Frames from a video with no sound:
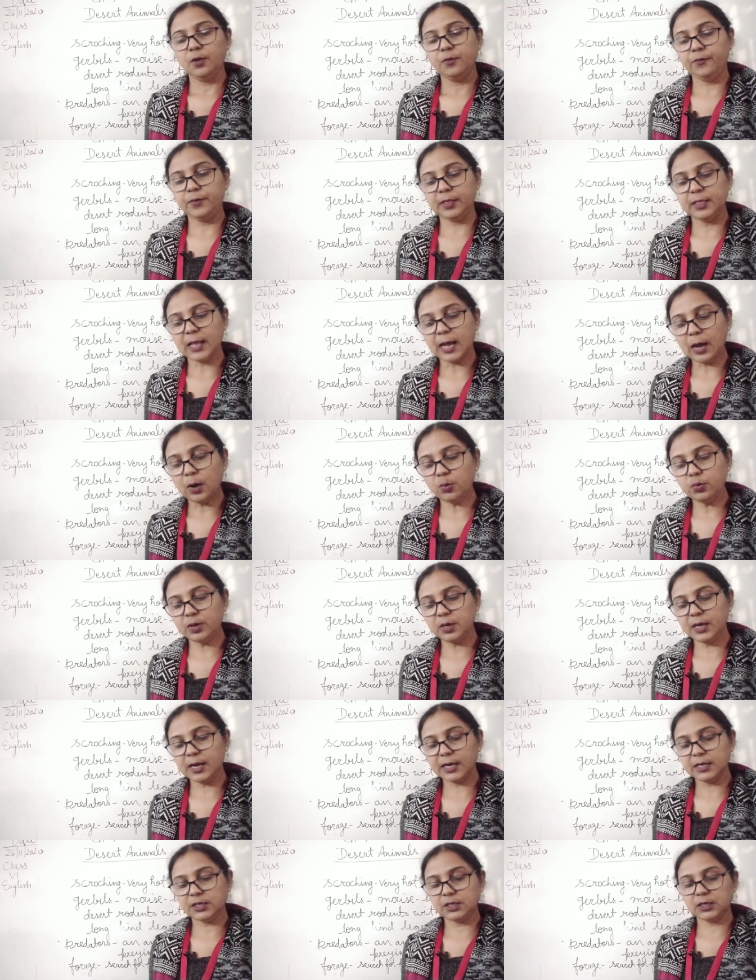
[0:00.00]
without
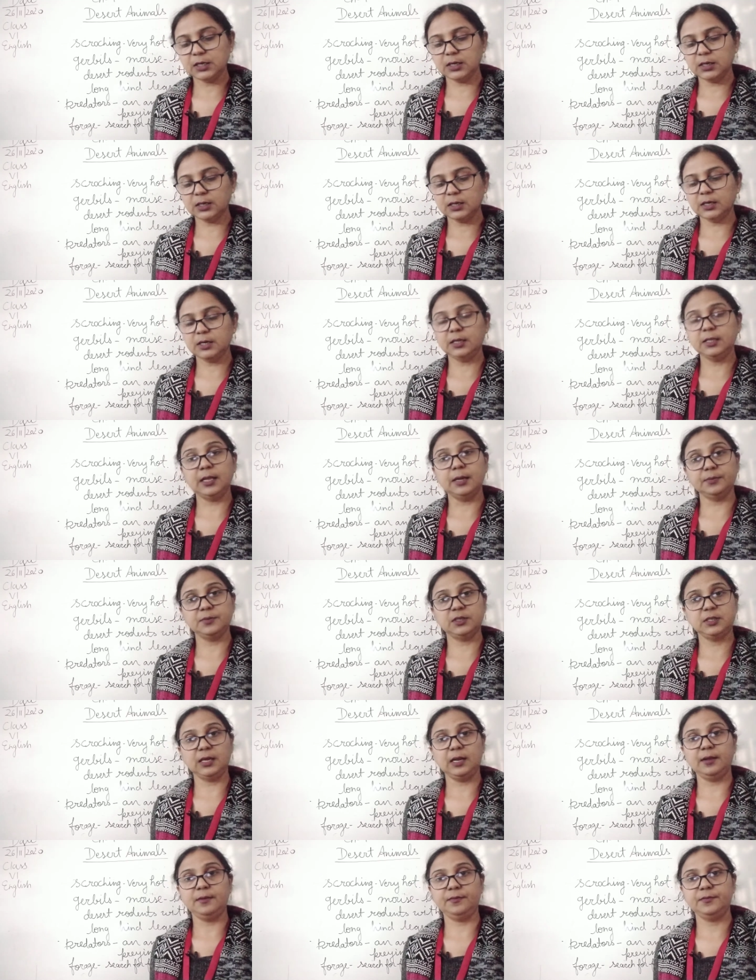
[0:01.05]
getting hurt
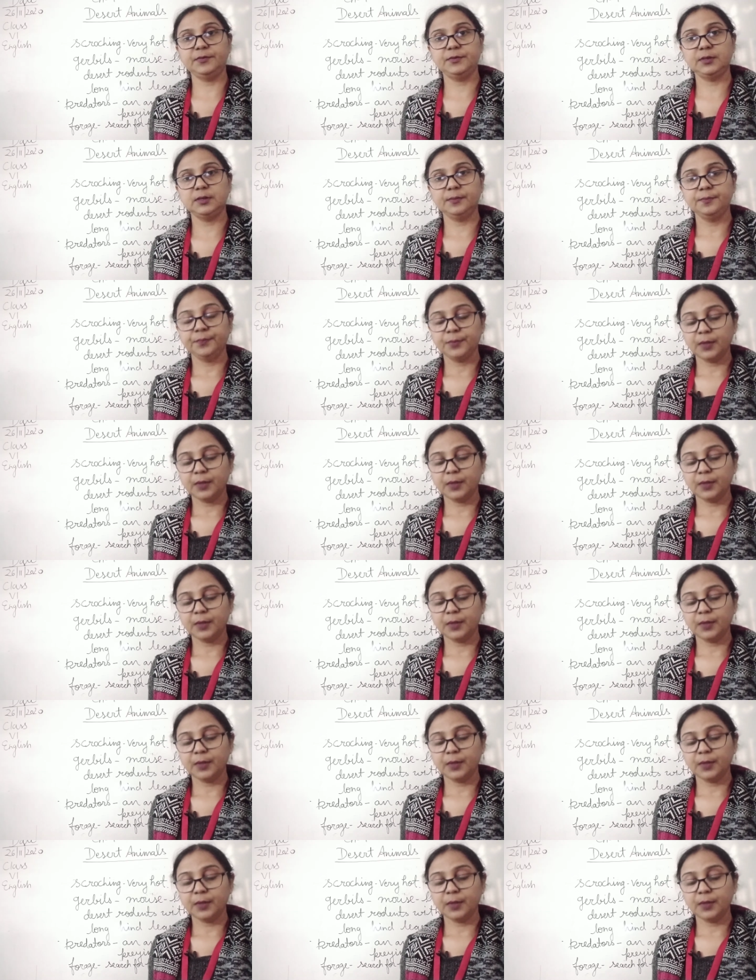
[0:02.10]
themselves.